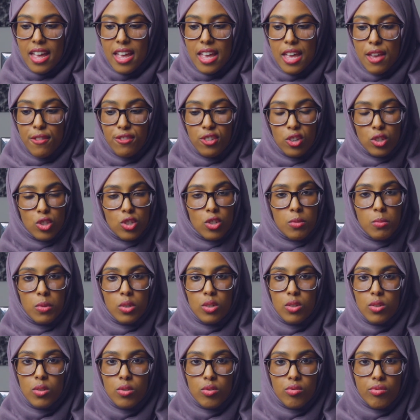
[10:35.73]
If you're
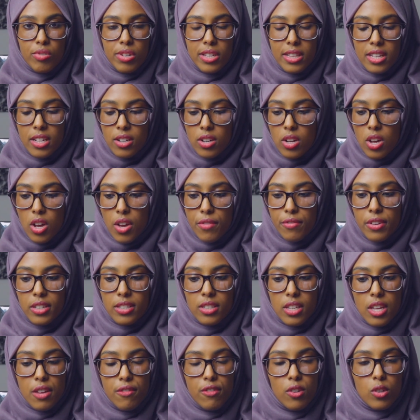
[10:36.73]
someone who's really
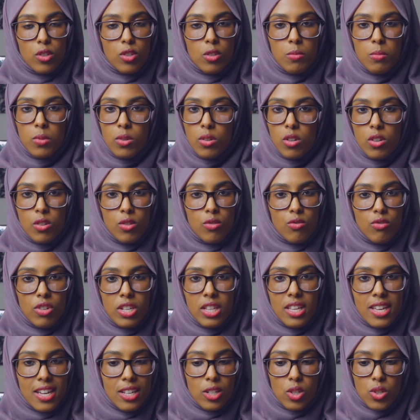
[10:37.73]
nervous, if you're someone who's
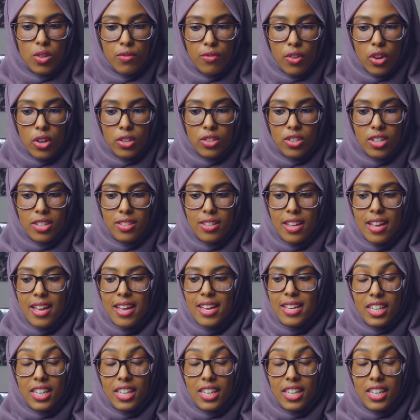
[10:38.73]
really introverted,